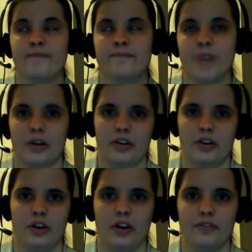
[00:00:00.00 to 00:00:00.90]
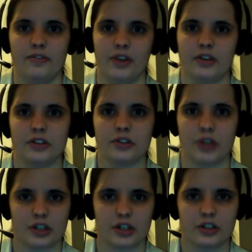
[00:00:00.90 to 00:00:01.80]
very, very
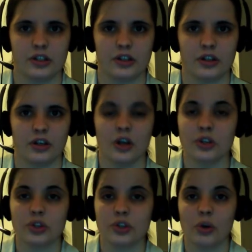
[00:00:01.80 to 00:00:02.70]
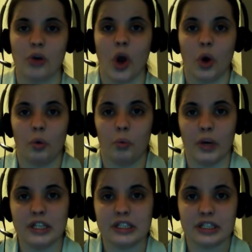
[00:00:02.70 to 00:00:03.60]
strict. So
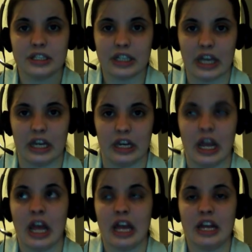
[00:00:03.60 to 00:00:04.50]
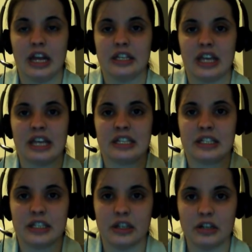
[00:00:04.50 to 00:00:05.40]
once again, it is a
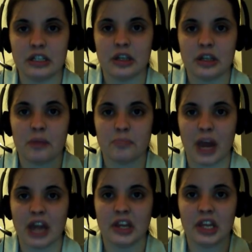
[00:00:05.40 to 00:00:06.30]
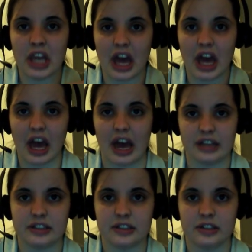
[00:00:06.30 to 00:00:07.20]
serious pain in the
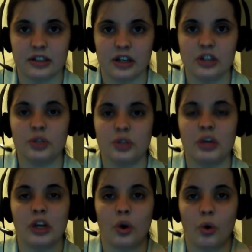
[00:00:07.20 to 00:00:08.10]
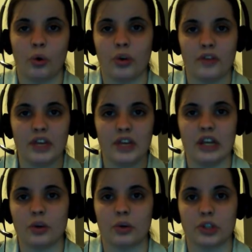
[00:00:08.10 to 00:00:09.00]
ass to get a hold of any
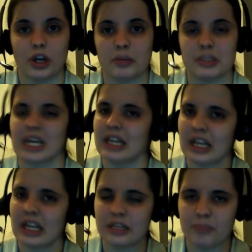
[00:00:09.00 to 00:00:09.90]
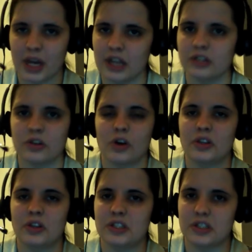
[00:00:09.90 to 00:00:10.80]
court documents, and that depends
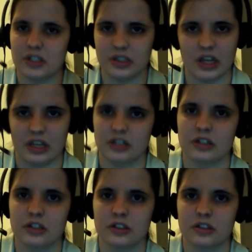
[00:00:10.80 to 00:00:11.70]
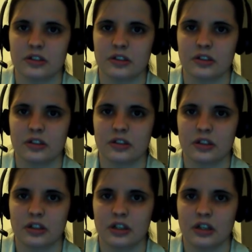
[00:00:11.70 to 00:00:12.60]
on the state.
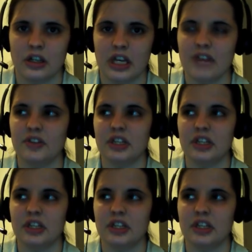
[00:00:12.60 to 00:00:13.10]
Even